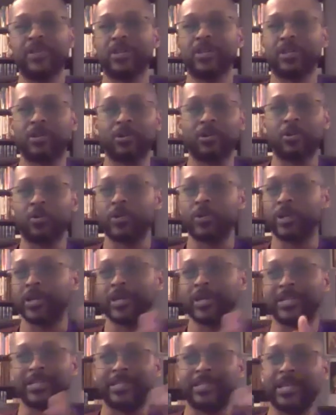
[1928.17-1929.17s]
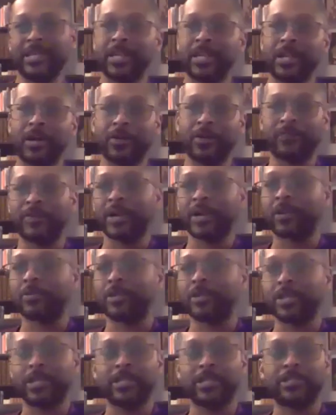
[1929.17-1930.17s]
colloquia to day-long
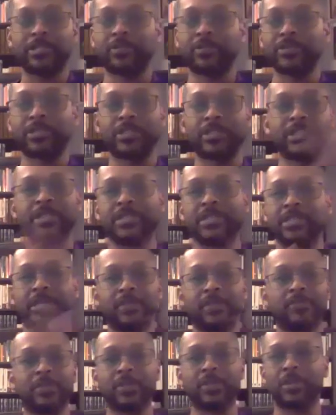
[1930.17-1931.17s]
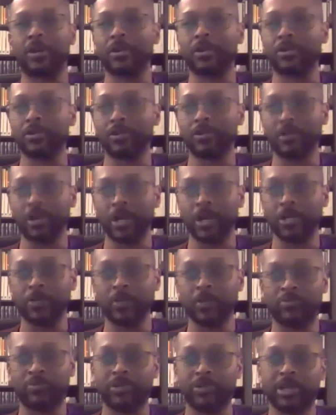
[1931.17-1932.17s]
faculty in-services, even to longer
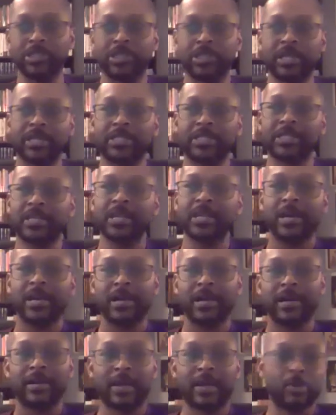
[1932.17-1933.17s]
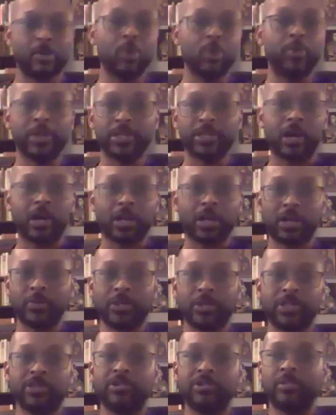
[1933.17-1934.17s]
ongoing projects. I'm open to talking
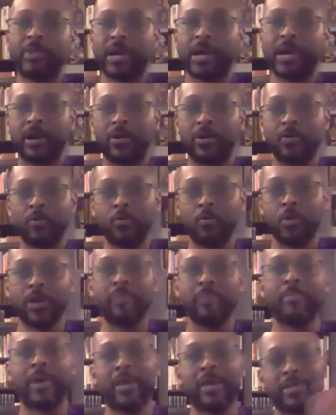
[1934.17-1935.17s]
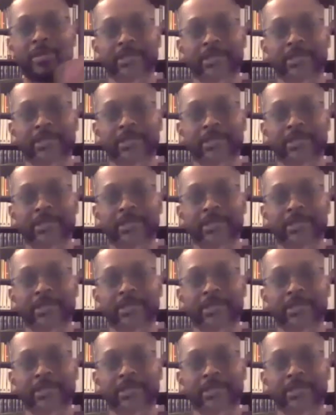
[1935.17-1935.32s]
with you about what might be